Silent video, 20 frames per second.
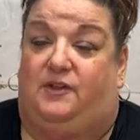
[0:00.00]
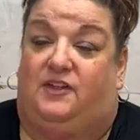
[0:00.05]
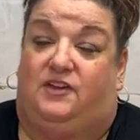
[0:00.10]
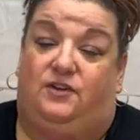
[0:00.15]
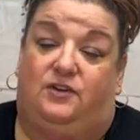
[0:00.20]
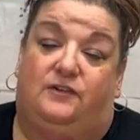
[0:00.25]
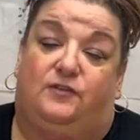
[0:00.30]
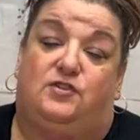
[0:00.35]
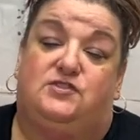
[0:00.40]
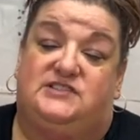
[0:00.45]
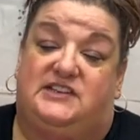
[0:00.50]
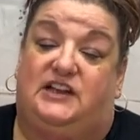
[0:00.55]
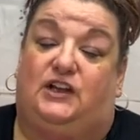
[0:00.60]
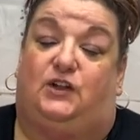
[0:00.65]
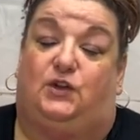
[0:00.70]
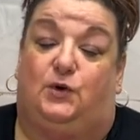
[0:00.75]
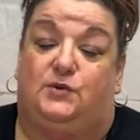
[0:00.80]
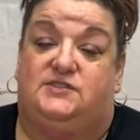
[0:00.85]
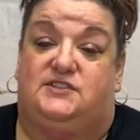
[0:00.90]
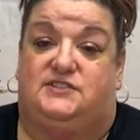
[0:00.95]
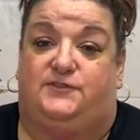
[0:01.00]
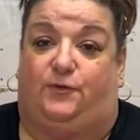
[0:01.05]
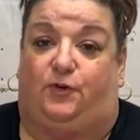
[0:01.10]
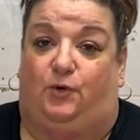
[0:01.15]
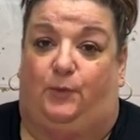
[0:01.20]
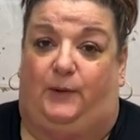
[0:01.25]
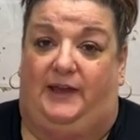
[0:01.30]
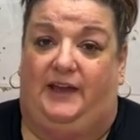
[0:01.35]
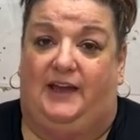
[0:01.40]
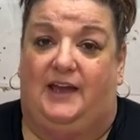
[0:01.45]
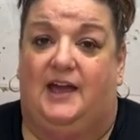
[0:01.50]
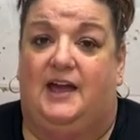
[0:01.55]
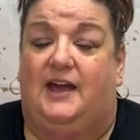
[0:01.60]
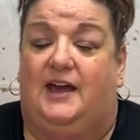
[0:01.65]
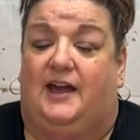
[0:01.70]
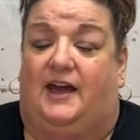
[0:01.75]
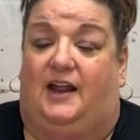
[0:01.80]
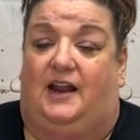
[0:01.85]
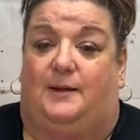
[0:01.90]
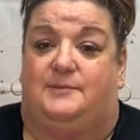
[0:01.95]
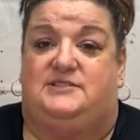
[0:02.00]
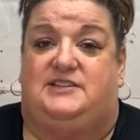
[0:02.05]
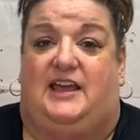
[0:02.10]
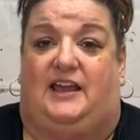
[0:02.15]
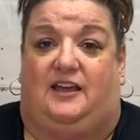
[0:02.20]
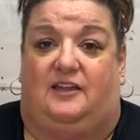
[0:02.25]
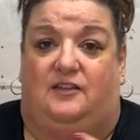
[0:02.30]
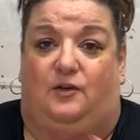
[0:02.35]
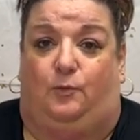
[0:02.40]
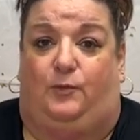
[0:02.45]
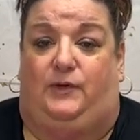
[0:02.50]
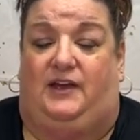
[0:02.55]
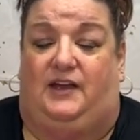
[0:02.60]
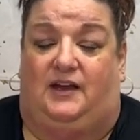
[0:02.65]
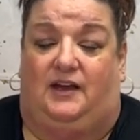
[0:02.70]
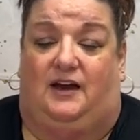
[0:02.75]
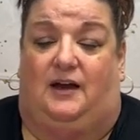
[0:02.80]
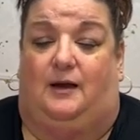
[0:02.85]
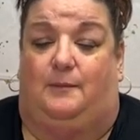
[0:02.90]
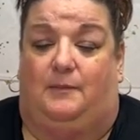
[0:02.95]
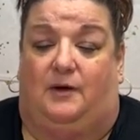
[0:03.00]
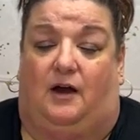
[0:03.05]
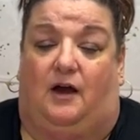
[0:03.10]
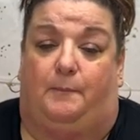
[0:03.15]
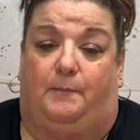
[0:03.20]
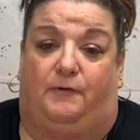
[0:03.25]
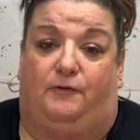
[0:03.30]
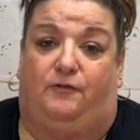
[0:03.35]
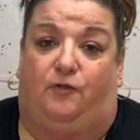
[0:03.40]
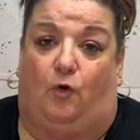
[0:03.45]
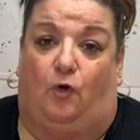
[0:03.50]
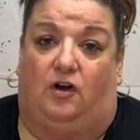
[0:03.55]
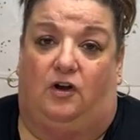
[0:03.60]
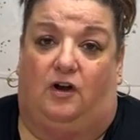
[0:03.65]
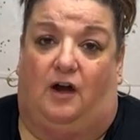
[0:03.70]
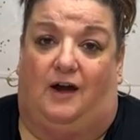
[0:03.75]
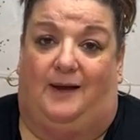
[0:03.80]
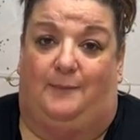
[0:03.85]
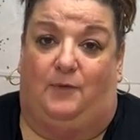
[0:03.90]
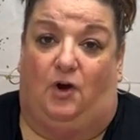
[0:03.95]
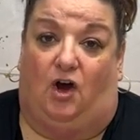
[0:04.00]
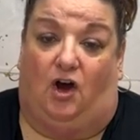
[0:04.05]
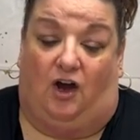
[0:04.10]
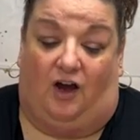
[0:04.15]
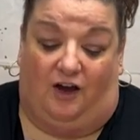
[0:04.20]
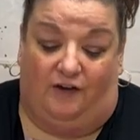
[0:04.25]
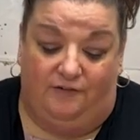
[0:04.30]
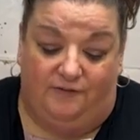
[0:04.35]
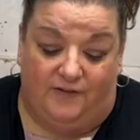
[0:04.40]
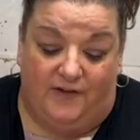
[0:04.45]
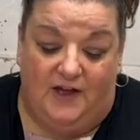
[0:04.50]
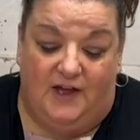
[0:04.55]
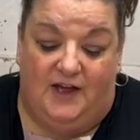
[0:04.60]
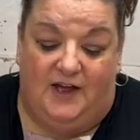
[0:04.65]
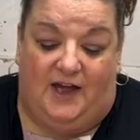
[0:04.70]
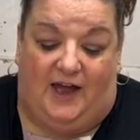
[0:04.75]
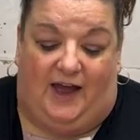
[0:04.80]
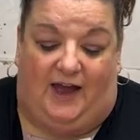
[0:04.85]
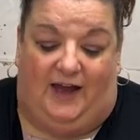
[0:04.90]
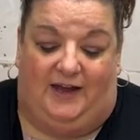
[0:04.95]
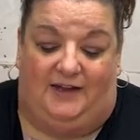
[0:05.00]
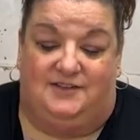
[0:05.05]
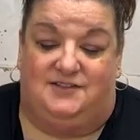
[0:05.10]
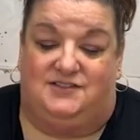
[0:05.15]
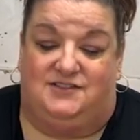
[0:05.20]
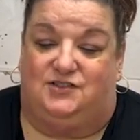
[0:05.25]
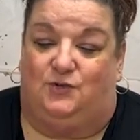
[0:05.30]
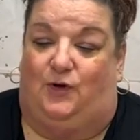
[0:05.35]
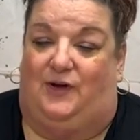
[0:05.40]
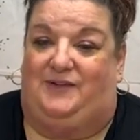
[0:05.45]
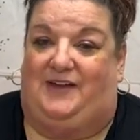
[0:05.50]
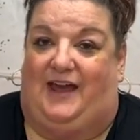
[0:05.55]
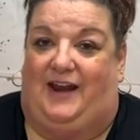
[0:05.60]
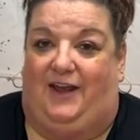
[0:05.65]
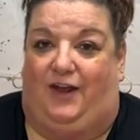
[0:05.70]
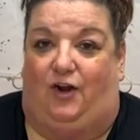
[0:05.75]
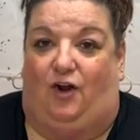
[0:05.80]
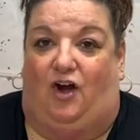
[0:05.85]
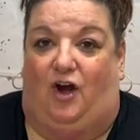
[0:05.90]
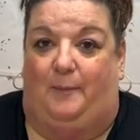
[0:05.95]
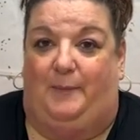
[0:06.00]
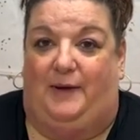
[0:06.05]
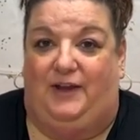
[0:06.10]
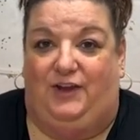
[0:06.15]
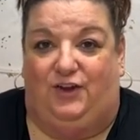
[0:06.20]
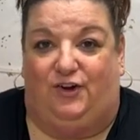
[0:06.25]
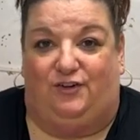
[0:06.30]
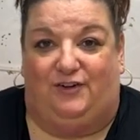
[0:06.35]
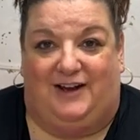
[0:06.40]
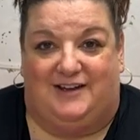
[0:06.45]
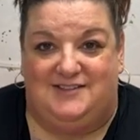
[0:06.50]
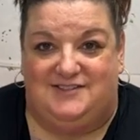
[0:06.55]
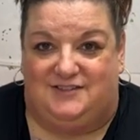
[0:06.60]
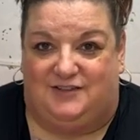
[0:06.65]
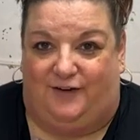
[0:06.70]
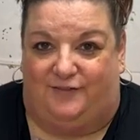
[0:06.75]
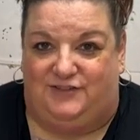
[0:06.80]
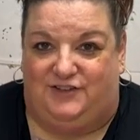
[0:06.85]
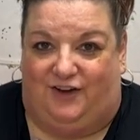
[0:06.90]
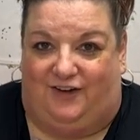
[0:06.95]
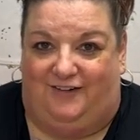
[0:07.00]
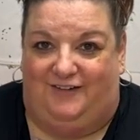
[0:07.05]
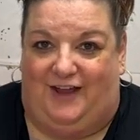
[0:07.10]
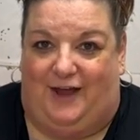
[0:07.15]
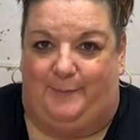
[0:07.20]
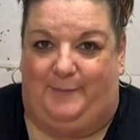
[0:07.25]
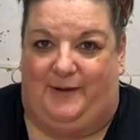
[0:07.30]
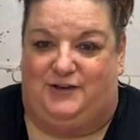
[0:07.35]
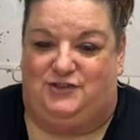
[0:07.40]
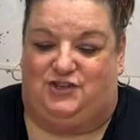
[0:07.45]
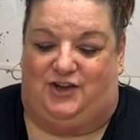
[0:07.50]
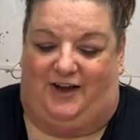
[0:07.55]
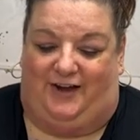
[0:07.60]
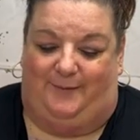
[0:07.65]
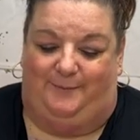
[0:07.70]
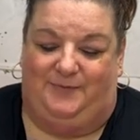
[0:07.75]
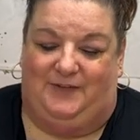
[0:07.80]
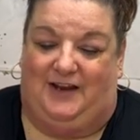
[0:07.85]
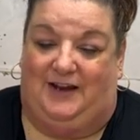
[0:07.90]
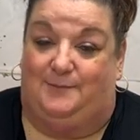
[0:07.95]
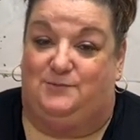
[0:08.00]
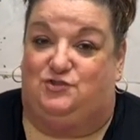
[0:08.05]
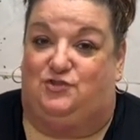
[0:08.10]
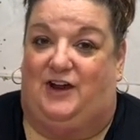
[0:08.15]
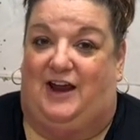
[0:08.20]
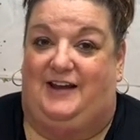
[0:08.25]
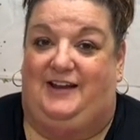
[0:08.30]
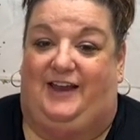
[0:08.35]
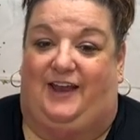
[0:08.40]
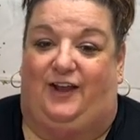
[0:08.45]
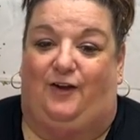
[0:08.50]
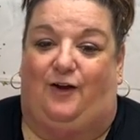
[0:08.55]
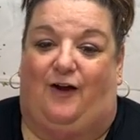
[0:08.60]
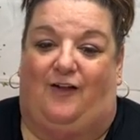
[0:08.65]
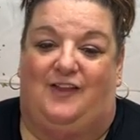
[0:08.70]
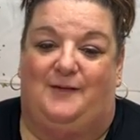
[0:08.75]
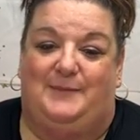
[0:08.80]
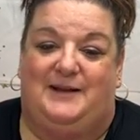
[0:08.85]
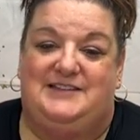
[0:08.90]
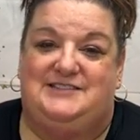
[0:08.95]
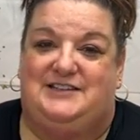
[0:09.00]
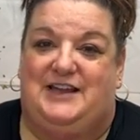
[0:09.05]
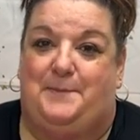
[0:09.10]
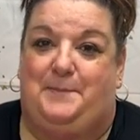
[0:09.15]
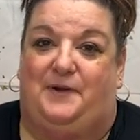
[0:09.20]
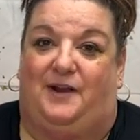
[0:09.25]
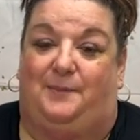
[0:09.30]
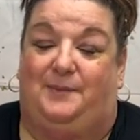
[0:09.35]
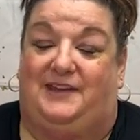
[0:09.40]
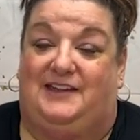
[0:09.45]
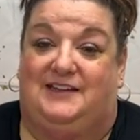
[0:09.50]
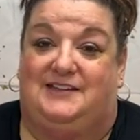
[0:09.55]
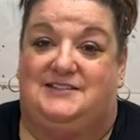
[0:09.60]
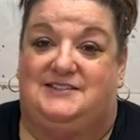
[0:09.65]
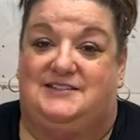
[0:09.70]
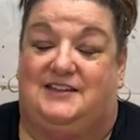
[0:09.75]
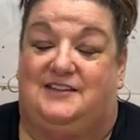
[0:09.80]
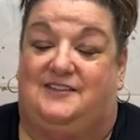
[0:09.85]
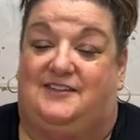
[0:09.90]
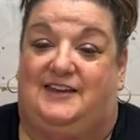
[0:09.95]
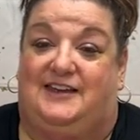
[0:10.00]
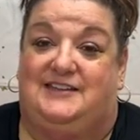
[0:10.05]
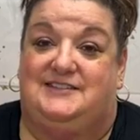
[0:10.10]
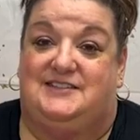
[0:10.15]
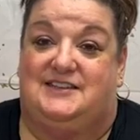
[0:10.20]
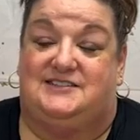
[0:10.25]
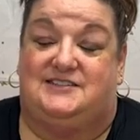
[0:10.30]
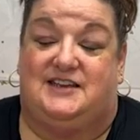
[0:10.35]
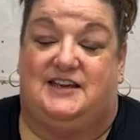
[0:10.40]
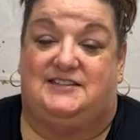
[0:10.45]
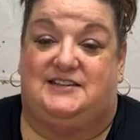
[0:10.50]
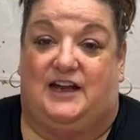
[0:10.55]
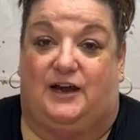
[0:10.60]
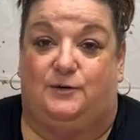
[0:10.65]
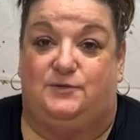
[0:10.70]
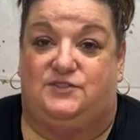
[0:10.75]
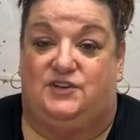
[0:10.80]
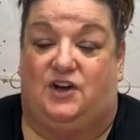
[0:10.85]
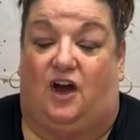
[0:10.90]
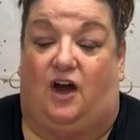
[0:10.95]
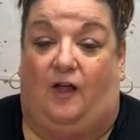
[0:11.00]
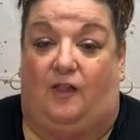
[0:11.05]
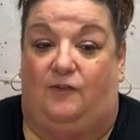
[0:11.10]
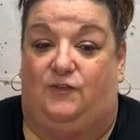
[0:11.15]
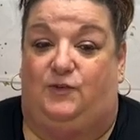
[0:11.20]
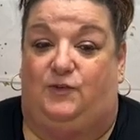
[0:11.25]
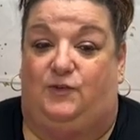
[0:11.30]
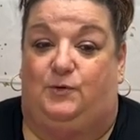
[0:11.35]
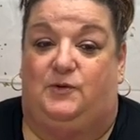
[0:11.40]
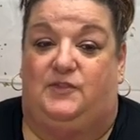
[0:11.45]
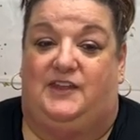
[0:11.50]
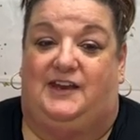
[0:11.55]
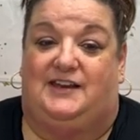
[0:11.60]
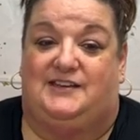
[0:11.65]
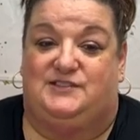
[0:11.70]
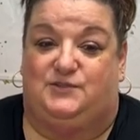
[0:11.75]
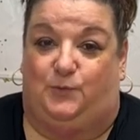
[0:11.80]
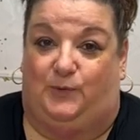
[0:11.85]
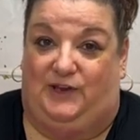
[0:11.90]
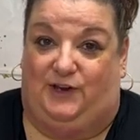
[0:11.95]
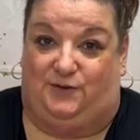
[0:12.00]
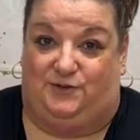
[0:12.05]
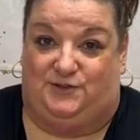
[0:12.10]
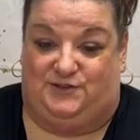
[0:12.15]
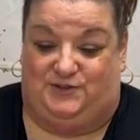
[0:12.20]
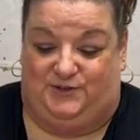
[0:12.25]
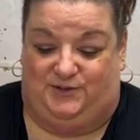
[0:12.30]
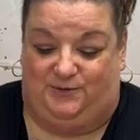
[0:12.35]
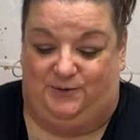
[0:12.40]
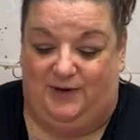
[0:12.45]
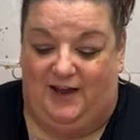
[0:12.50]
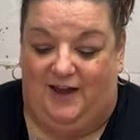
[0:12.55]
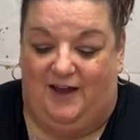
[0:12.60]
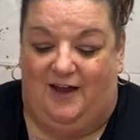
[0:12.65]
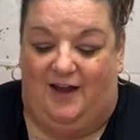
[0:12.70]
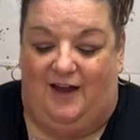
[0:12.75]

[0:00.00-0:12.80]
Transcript: Well, the university closes for a week, and I'm taking the week um, before I'm off, and and so I've got to get all my year-end stuff done at my job, and I'm trying to get all of my Stampin' Up! kits and things sent out to all of you in the next week or two.